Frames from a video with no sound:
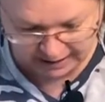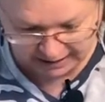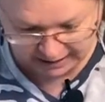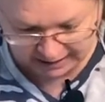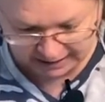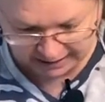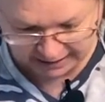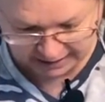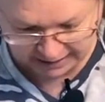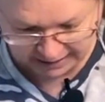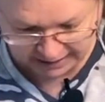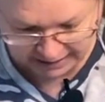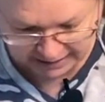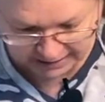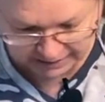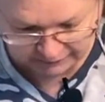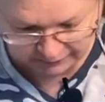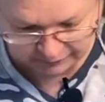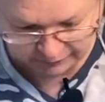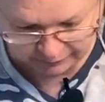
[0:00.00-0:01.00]

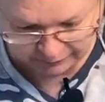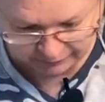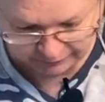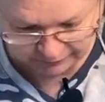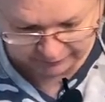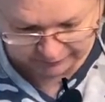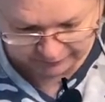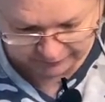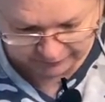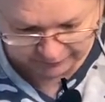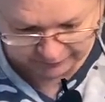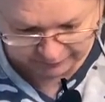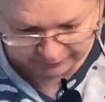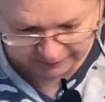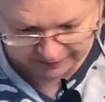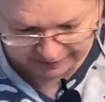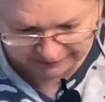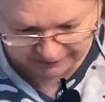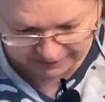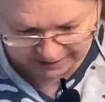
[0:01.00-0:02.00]
And for, for the
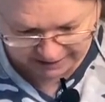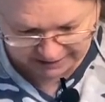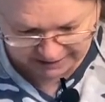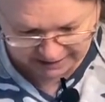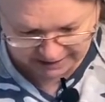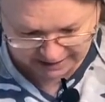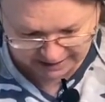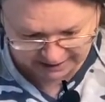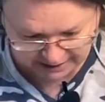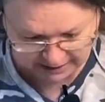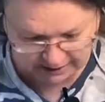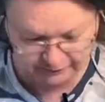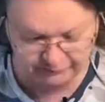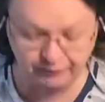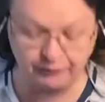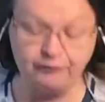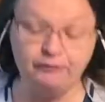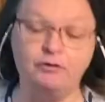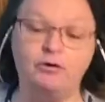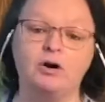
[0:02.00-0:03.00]
$5.99, I got it
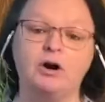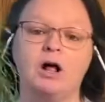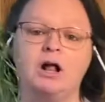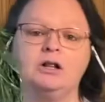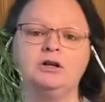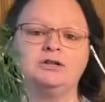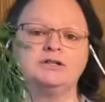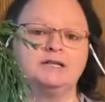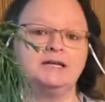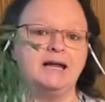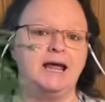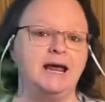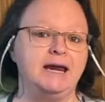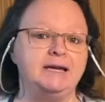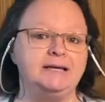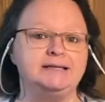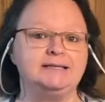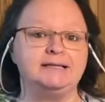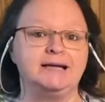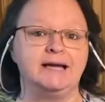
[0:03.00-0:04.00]
for
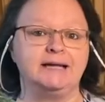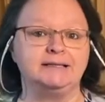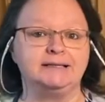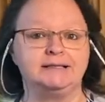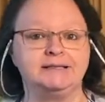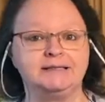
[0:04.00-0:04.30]
$4.80.